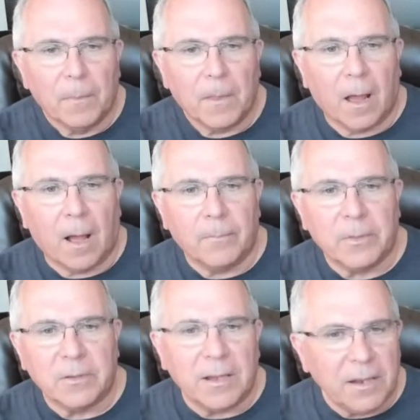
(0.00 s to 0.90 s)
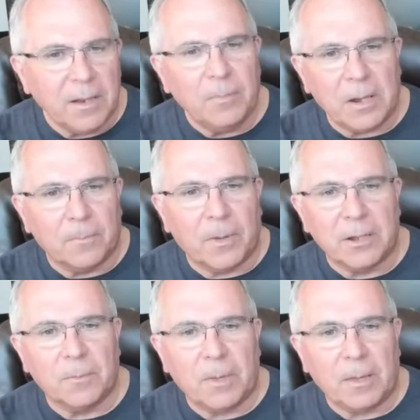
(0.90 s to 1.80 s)
because I did meet a bunch
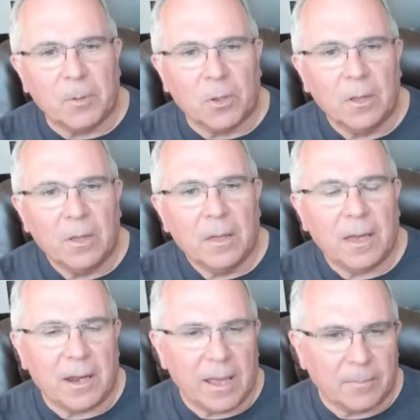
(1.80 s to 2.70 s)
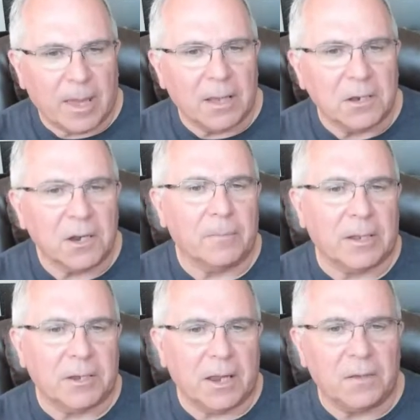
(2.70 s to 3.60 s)
of people in Hamcation. I
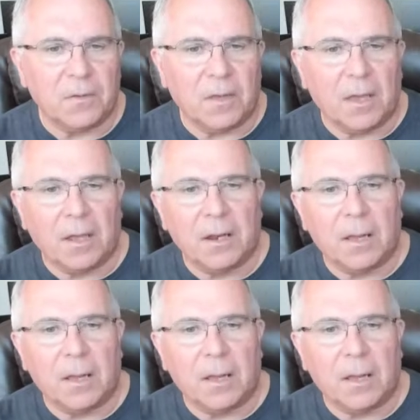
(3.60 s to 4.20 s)
met Jason.